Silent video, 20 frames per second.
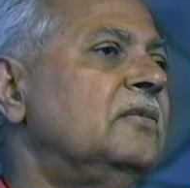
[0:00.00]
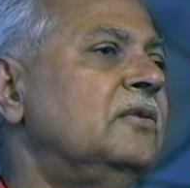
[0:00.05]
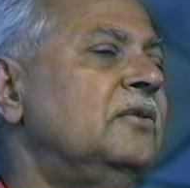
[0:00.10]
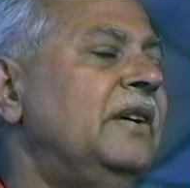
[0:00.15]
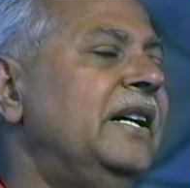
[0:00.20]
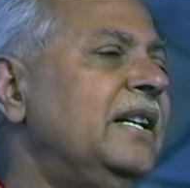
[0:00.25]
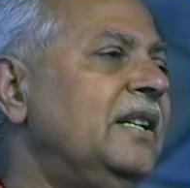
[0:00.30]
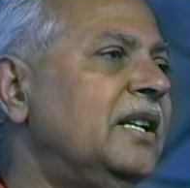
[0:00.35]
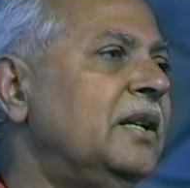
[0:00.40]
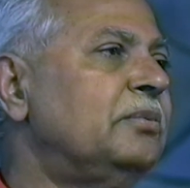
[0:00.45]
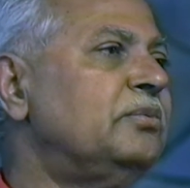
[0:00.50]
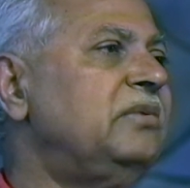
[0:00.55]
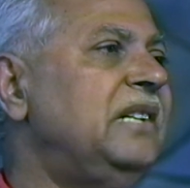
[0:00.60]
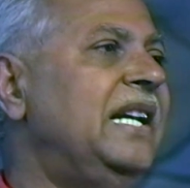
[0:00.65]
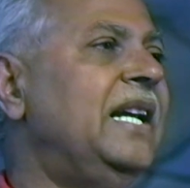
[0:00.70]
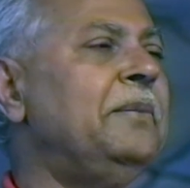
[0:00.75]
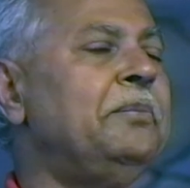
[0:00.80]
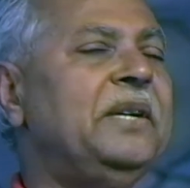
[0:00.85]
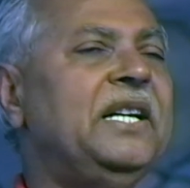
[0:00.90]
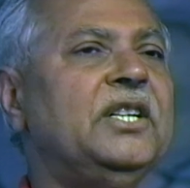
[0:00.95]
When the
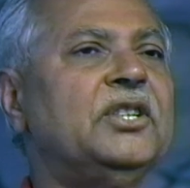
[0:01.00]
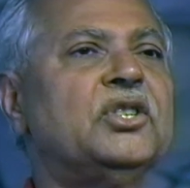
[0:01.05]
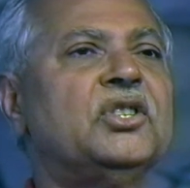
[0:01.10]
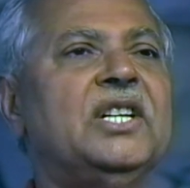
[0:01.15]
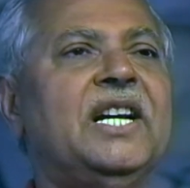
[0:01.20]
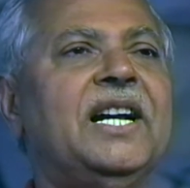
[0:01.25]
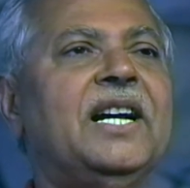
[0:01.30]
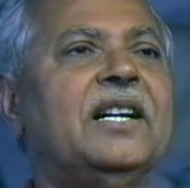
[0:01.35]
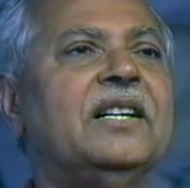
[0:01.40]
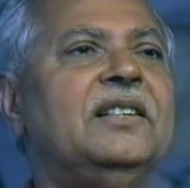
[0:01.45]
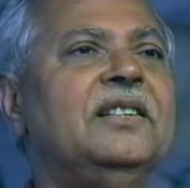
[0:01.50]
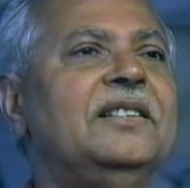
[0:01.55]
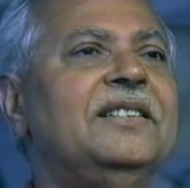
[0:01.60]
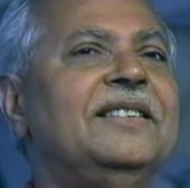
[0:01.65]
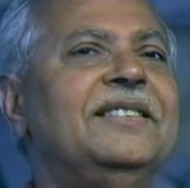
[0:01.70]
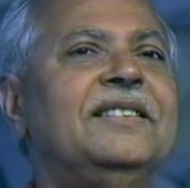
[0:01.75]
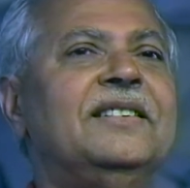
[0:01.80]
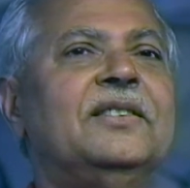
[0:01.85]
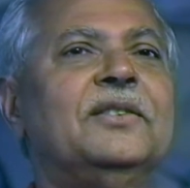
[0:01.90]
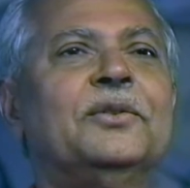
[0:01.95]
flame is there,
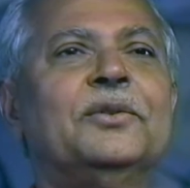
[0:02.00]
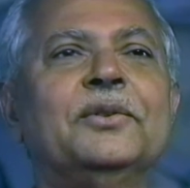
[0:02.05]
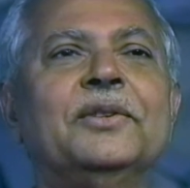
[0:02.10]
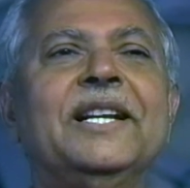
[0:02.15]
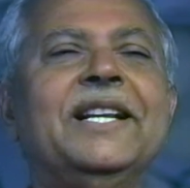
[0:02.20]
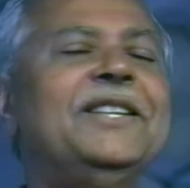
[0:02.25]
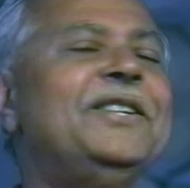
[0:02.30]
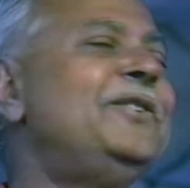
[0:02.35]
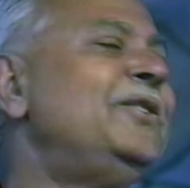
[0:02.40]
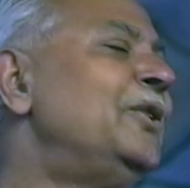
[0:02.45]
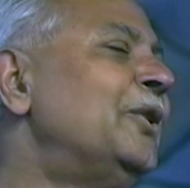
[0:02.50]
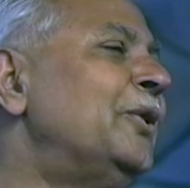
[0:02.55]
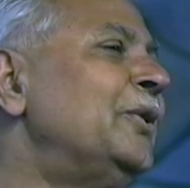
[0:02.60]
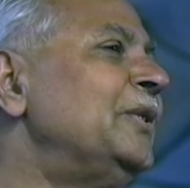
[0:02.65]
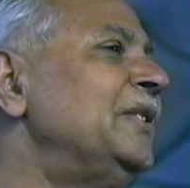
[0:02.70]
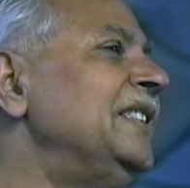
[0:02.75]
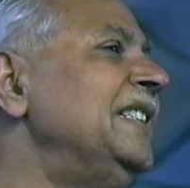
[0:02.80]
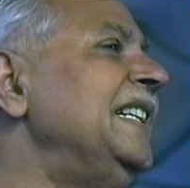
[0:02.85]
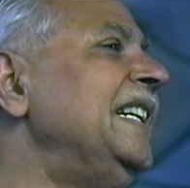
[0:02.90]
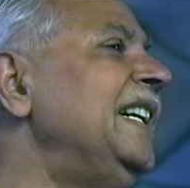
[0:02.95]
they
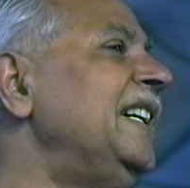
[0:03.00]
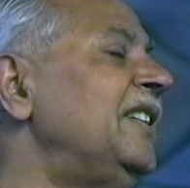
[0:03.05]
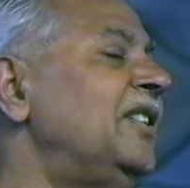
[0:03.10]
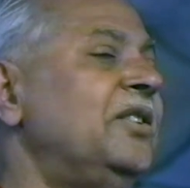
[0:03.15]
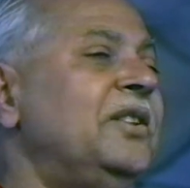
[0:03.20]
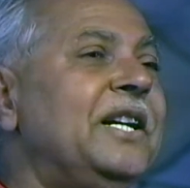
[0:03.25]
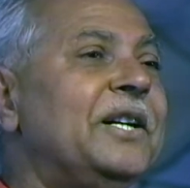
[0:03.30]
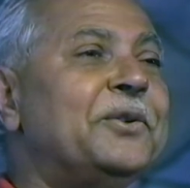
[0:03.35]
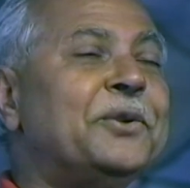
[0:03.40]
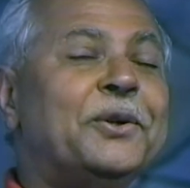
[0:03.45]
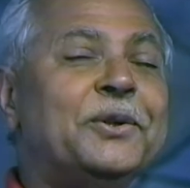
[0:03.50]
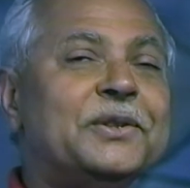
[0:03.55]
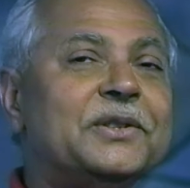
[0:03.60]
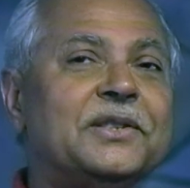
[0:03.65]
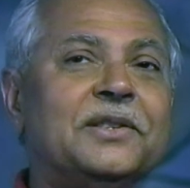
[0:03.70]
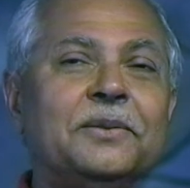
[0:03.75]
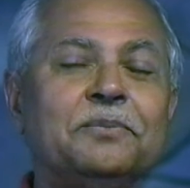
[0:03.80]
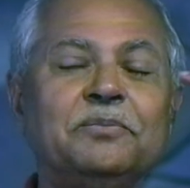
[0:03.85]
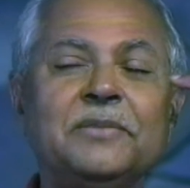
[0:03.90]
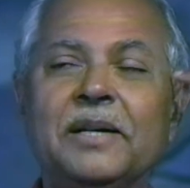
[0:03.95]
don't need, they don't
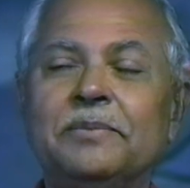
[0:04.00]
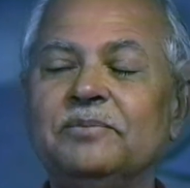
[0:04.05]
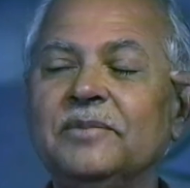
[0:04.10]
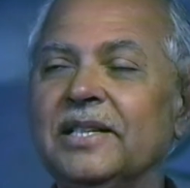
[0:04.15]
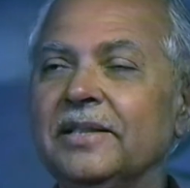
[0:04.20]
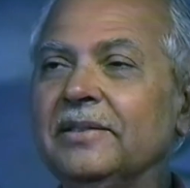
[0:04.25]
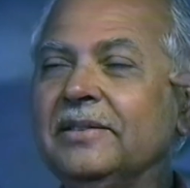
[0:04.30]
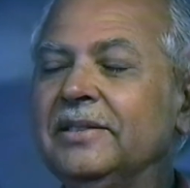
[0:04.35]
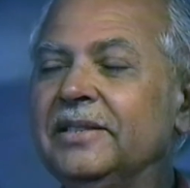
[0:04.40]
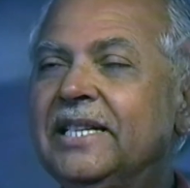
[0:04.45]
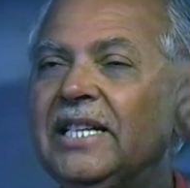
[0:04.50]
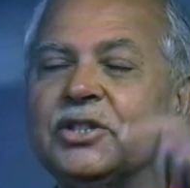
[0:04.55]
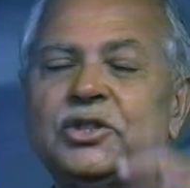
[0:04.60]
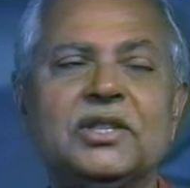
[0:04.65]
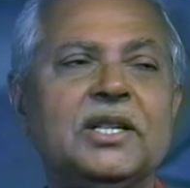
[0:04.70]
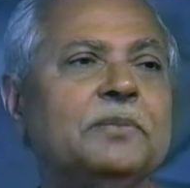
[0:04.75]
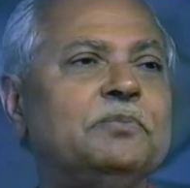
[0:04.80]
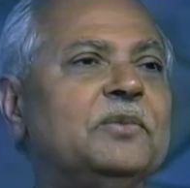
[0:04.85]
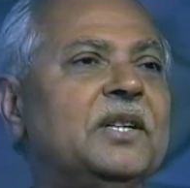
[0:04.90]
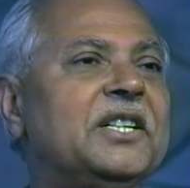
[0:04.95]

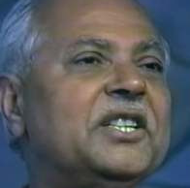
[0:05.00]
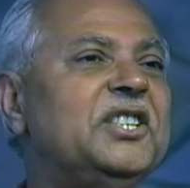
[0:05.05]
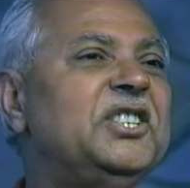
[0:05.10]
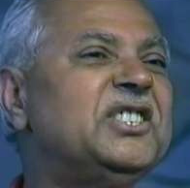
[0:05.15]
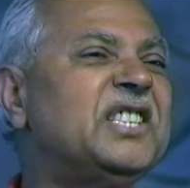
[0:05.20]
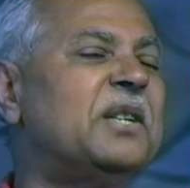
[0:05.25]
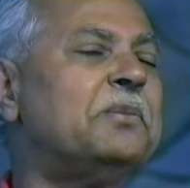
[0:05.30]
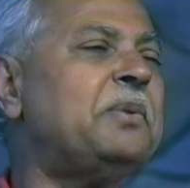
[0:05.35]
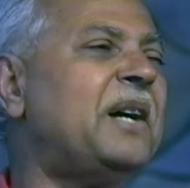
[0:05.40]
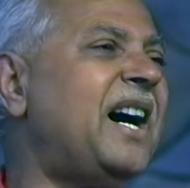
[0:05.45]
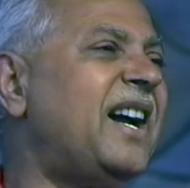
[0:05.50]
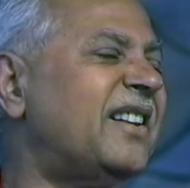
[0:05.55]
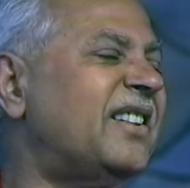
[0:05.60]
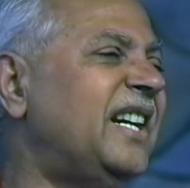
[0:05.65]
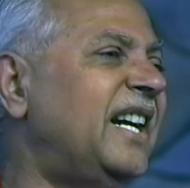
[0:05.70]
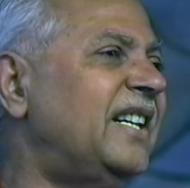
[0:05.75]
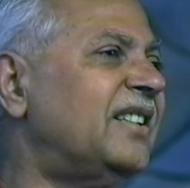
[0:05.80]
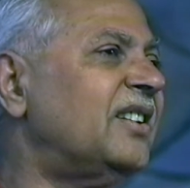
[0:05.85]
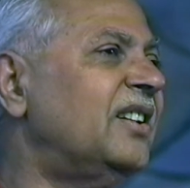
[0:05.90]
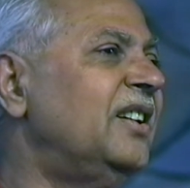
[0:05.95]
just have a reason for
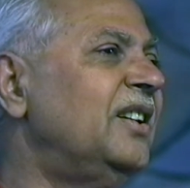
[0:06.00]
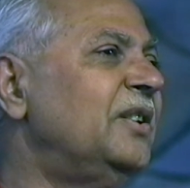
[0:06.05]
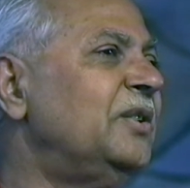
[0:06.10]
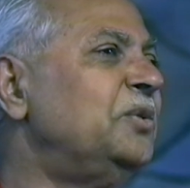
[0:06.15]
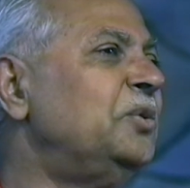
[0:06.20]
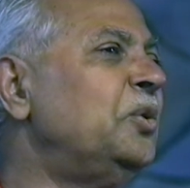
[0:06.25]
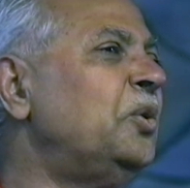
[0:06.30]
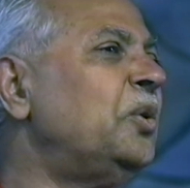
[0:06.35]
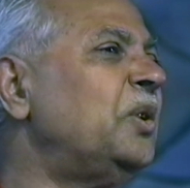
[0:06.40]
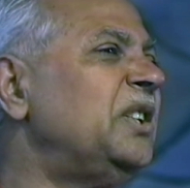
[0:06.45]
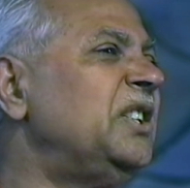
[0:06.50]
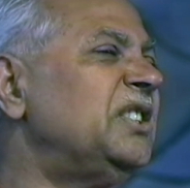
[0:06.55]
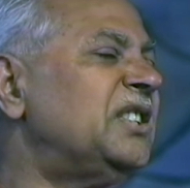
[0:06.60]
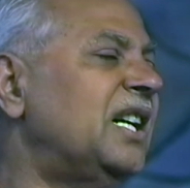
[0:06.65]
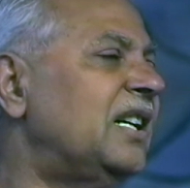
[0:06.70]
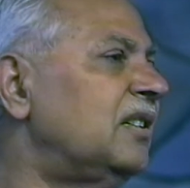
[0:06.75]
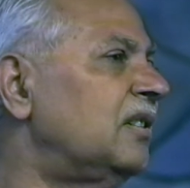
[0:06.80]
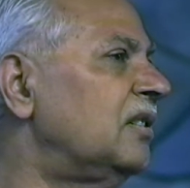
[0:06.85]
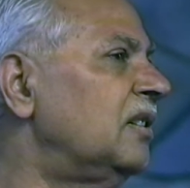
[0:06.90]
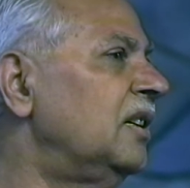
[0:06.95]
that. No
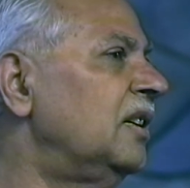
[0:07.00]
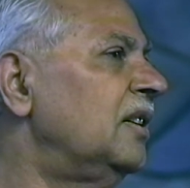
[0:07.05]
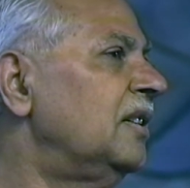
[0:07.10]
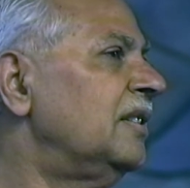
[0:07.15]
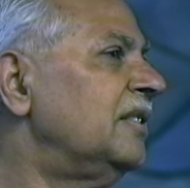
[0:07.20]
reason.